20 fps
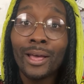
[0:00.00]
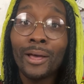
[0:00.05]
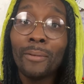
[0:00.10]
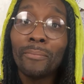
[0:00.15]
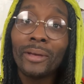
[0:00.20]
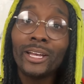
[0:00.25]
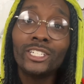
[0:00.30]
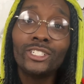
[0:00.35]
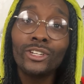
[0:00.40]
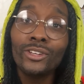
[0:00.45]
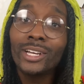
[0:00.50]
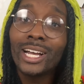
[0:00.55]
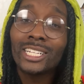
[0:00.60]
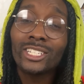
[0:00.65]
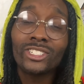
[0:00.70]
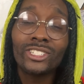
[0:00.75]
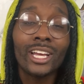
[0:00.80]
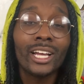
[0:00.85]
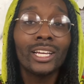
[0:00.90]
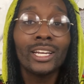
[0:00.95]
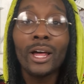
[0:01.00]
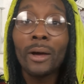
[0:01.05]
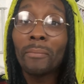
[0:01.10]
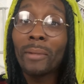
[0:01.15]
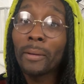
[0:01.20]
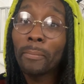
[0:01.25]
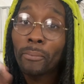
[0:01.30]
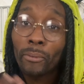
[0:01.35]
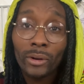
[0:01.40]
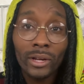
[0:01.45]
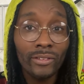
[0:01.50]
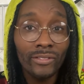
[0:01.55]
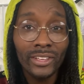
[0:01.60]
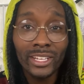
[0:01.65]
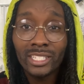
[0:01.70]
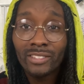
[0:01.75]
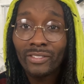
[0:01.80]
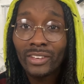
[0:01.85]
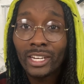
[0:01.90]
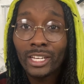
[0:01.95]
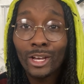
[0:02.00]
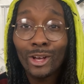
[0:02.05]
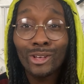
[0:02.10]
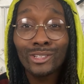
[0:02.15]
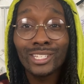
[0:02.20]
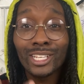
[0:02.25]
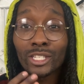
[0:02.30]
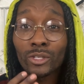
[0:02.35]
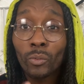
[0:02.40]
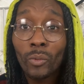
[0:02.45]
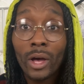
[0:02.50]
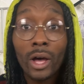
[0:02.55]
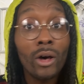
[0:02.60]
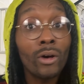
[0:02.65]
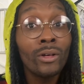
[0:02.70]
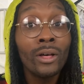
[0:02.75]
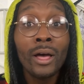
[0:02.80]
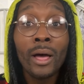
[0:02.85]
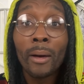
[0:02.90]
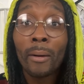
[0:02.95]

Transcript: Make sure you guys are checking out my previous videos as well.